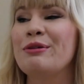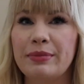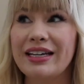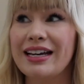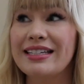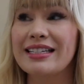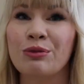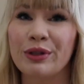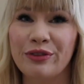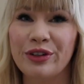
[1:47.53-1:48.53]
because
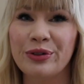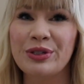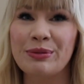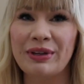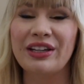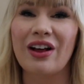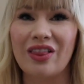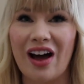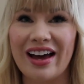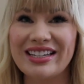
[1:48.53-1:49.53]
reviews mean a
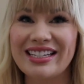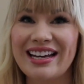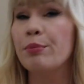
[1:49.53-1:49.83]
lot.